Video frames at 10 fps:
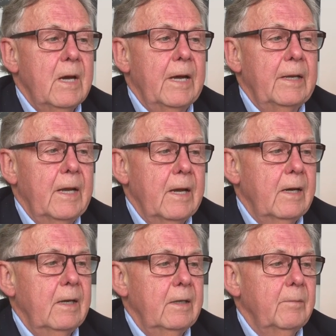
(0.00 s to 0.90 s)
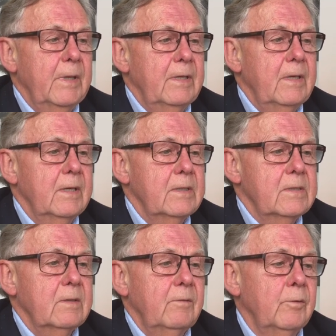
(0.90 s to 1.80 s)
Annika Hall and
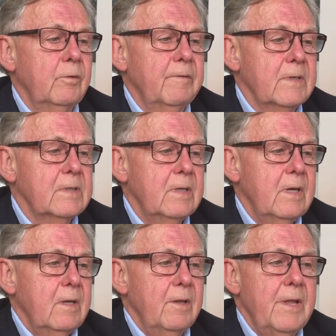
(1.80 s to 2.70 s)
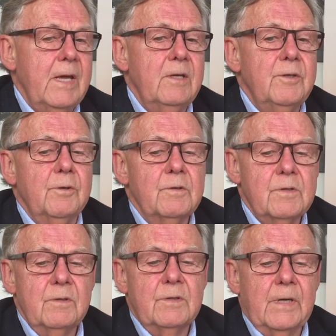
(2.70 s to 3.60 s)
Mattias Nordqvist, they
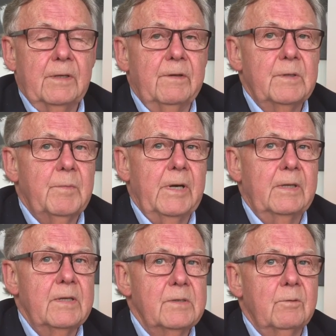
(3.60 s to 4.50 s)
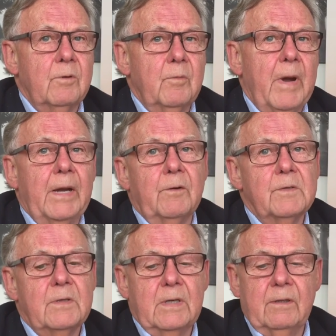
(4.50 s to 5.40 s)
used the as practiced or
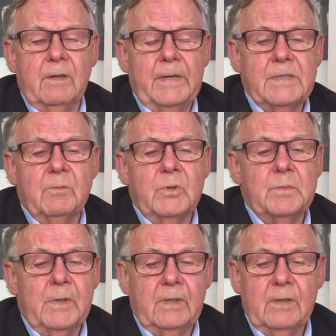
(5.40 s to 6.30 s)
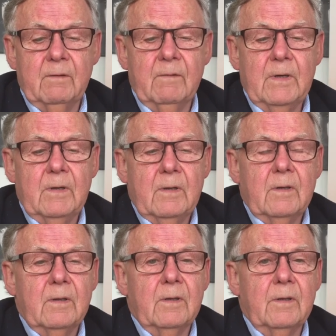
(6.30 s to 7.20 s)
micro-strategizing perspective
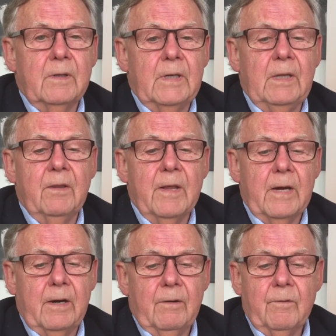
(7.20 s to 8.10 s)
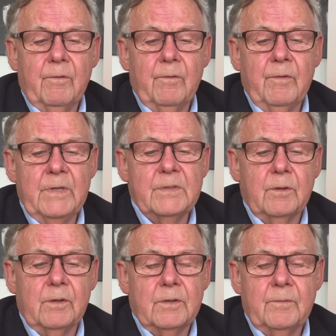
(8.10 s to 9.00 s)
uh, in their
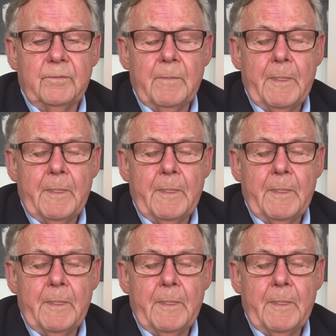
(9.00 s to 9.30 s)
research.